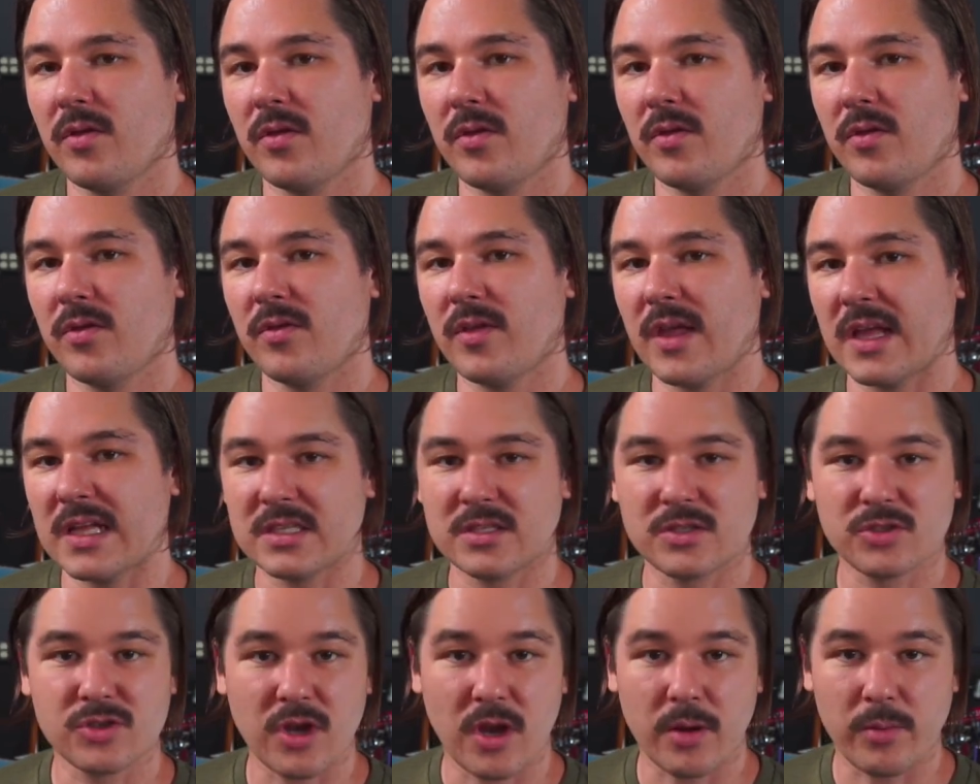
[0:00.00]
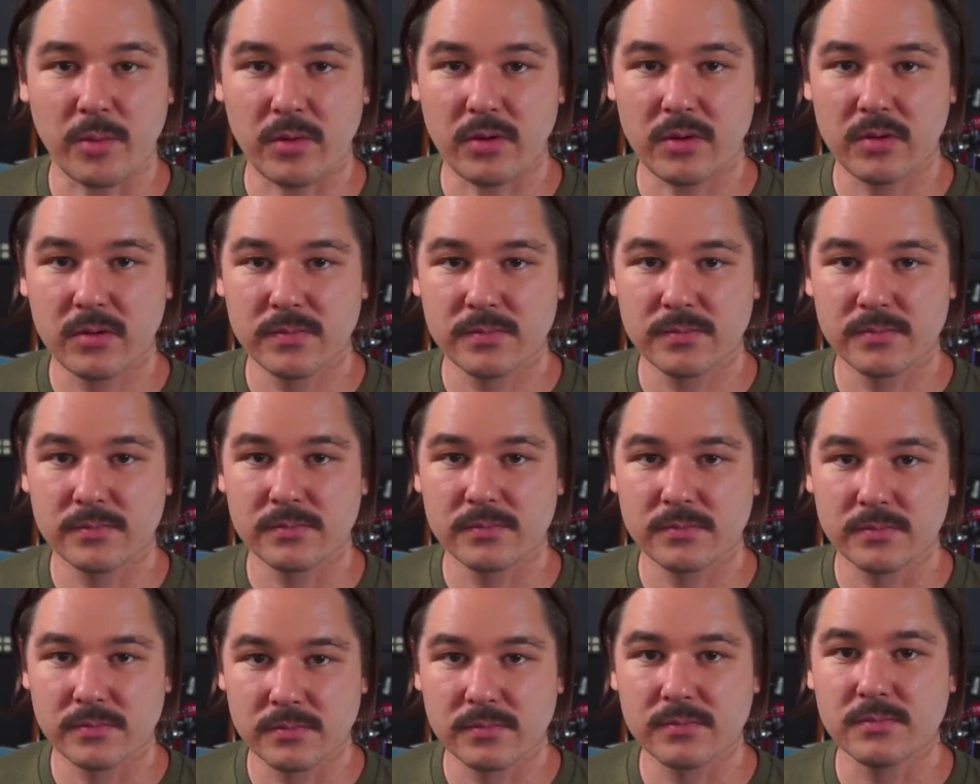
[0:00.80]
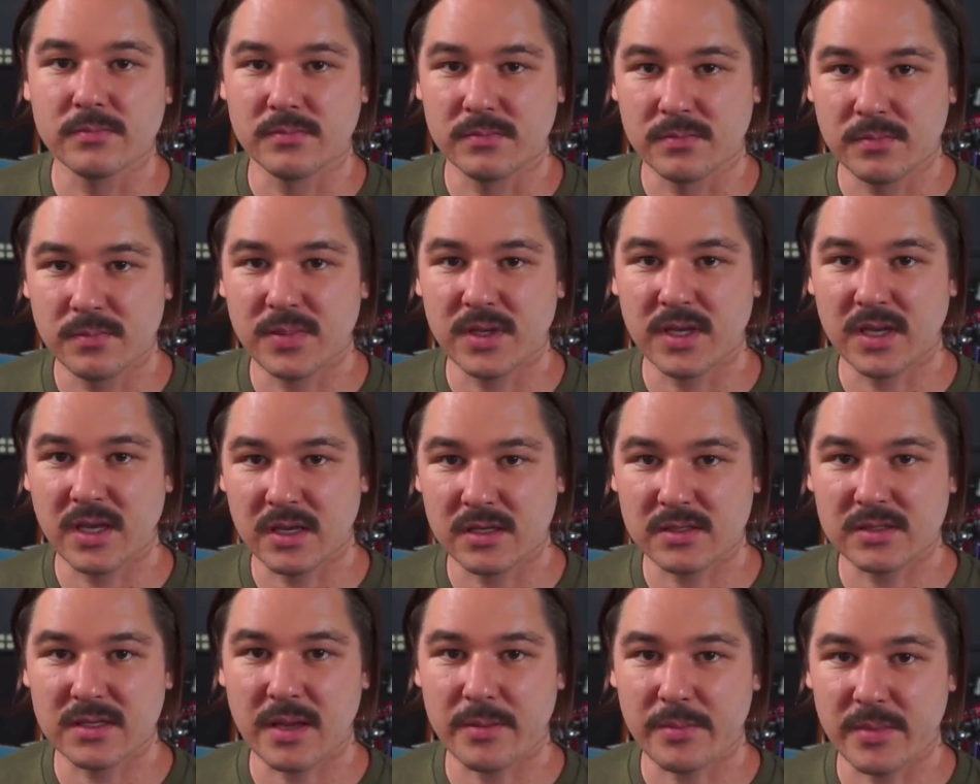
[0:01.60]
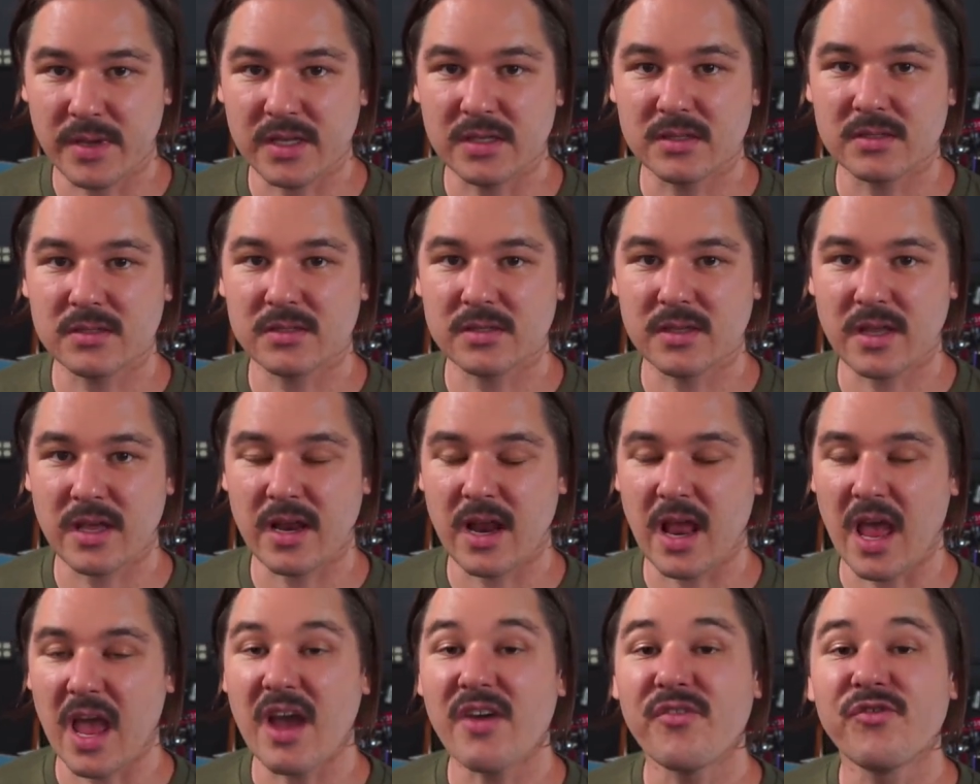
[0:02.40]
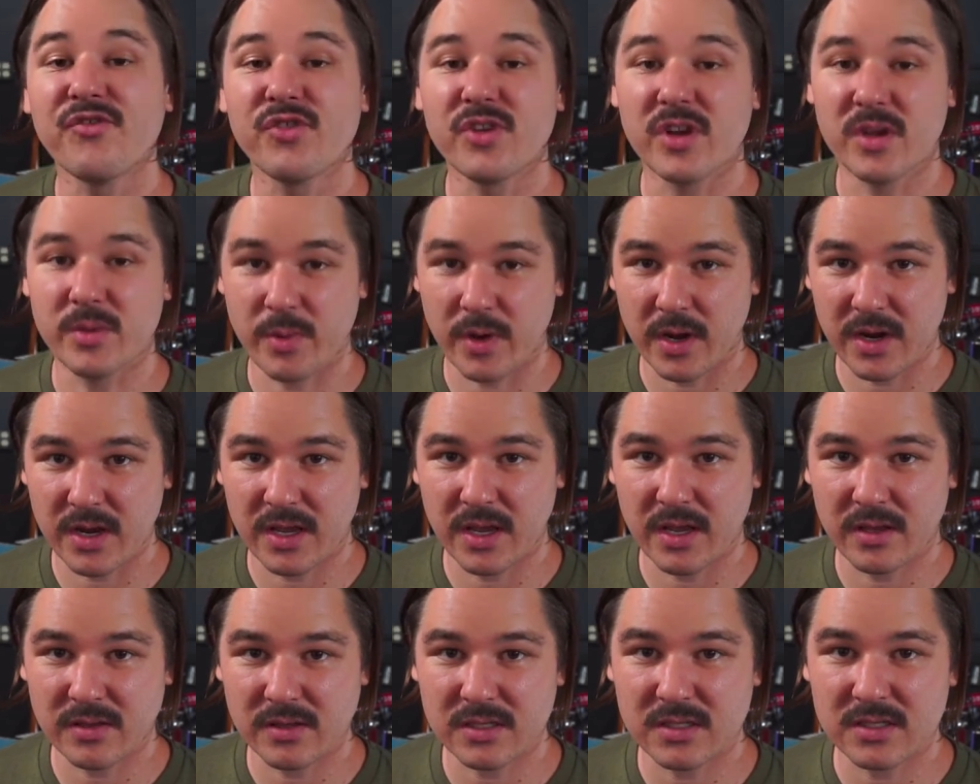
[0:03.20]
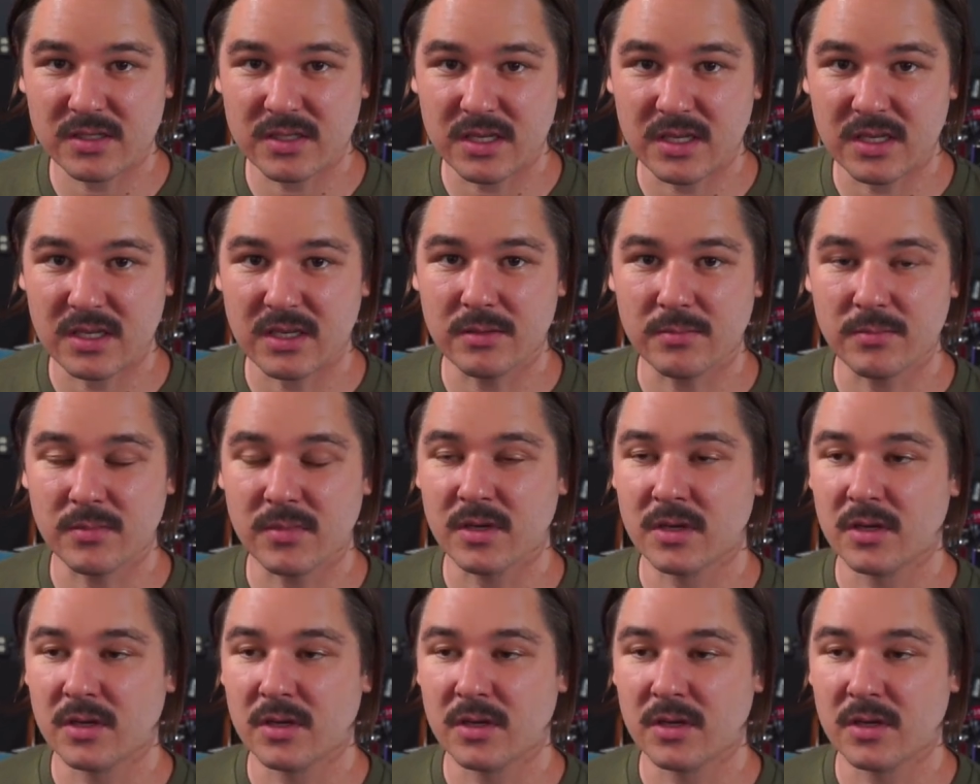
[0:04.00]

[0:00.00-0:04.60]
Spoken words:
that's trouble, because that means that everybody on the team,